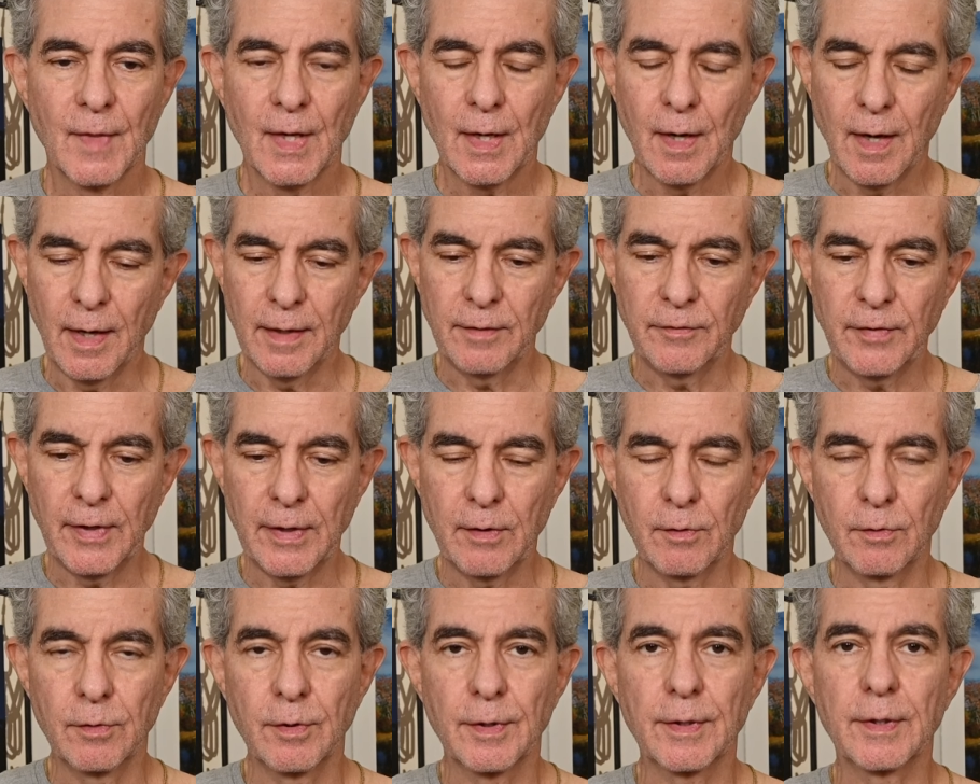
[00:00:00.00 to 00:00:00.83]
I
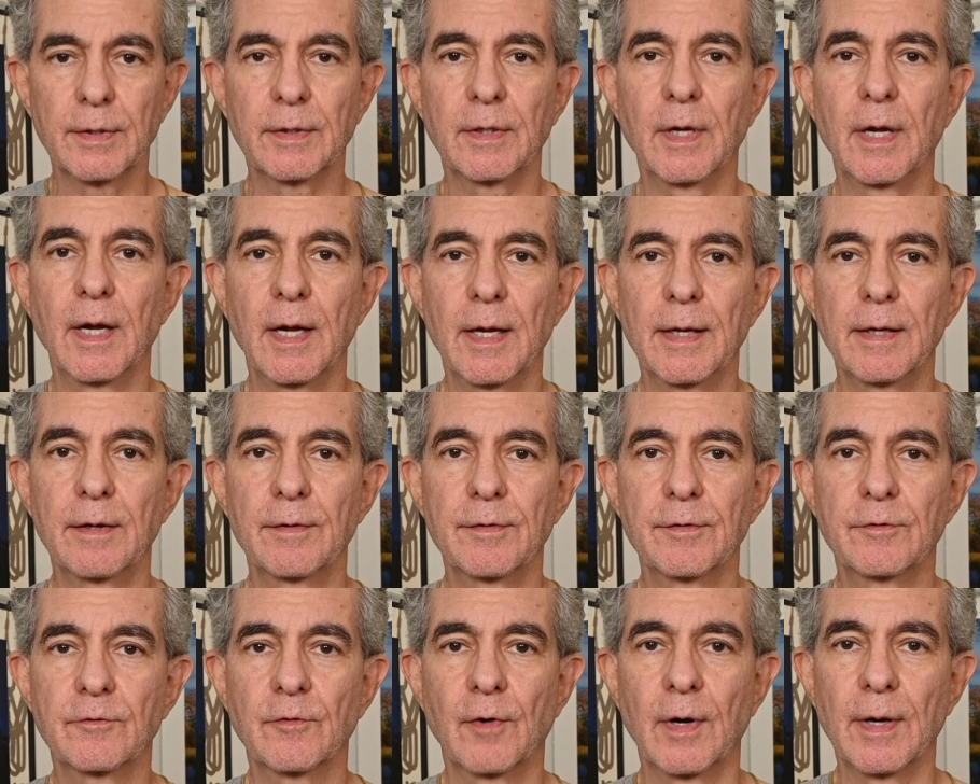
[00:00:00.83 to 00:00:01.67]
take a look at the height
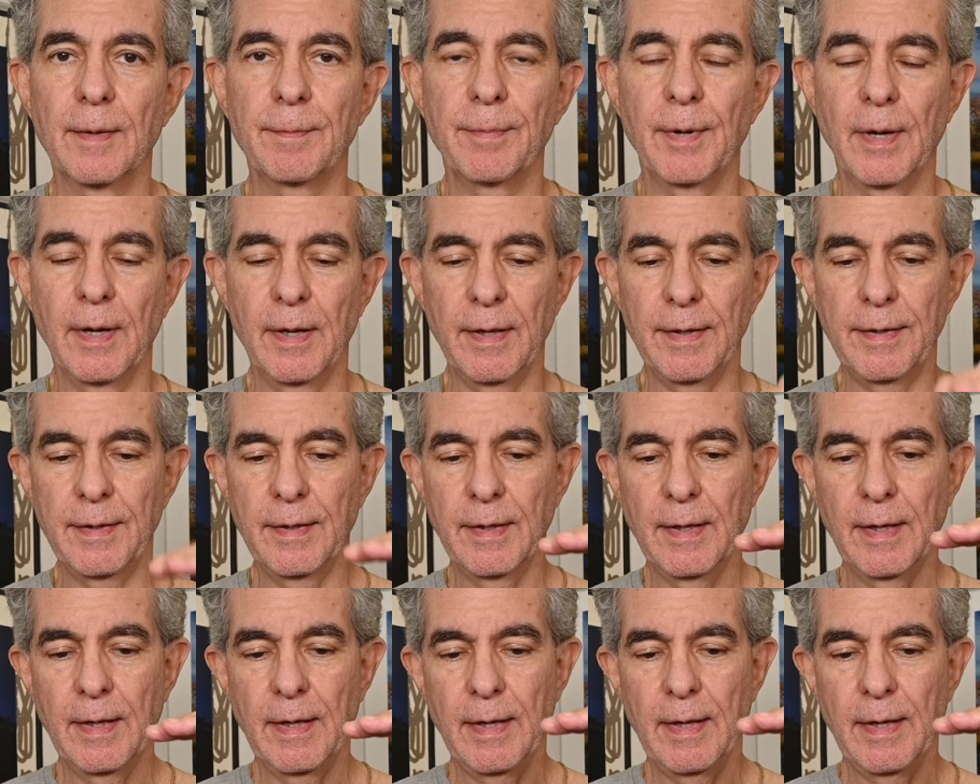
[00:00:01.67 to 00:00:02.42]
of the tripod